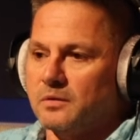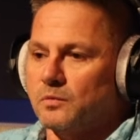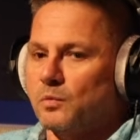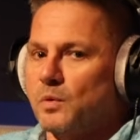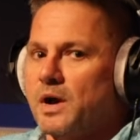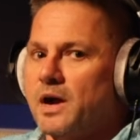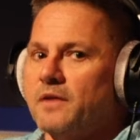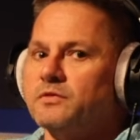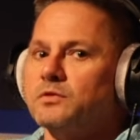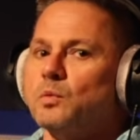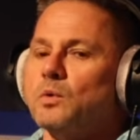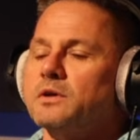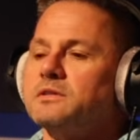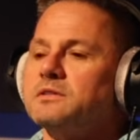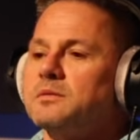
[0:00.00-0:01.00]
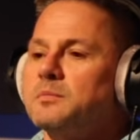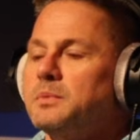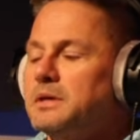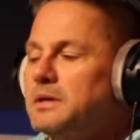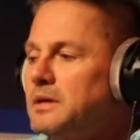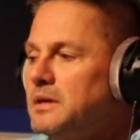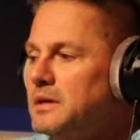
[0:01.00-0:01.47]
Wives want to
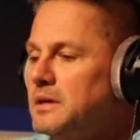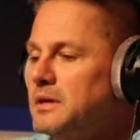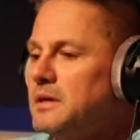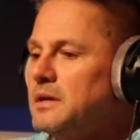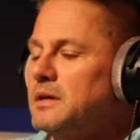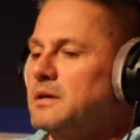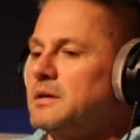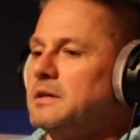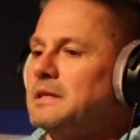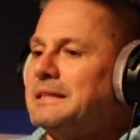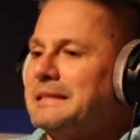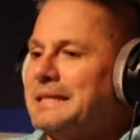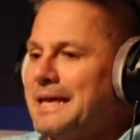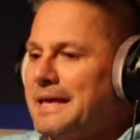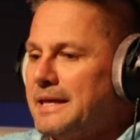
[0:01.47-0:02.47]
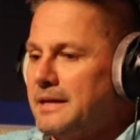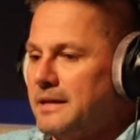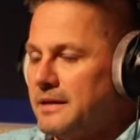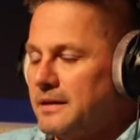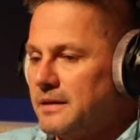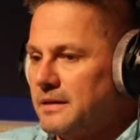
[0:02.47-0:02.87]
be led.